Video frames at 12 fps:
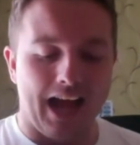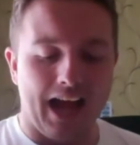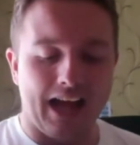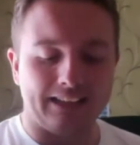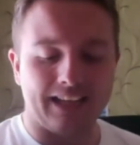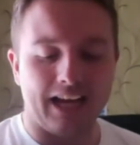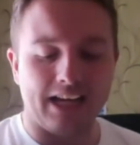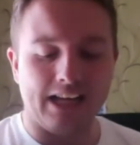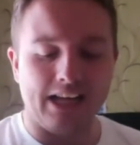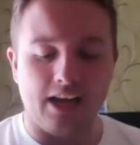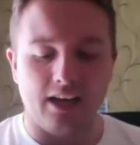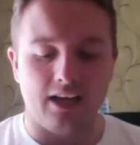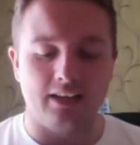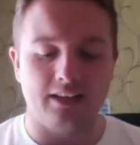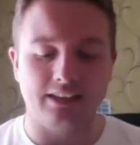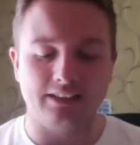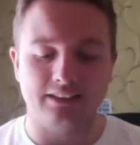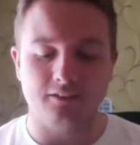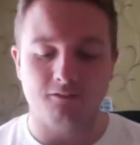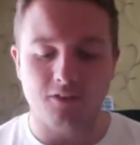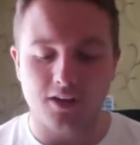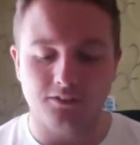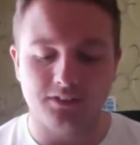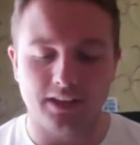Etania, and that's in the
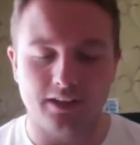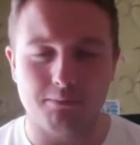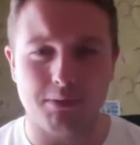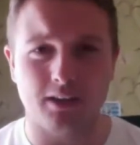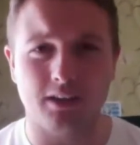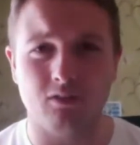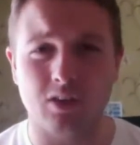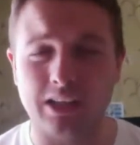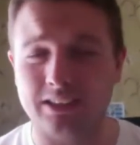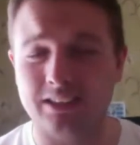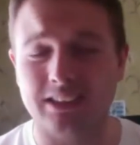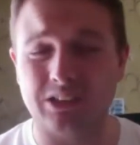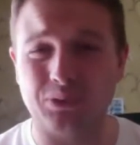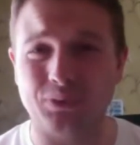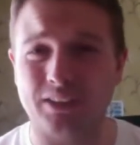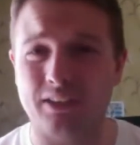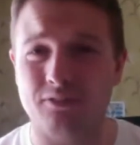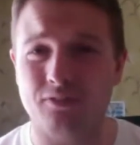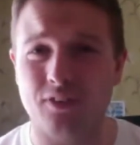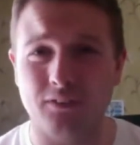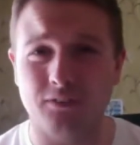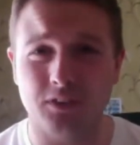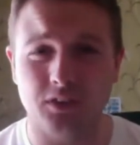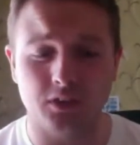5-10 at Market Raise, and this horse at
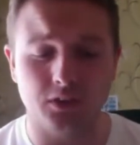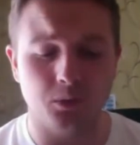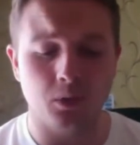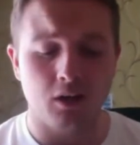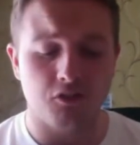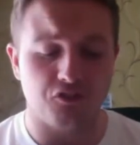5-2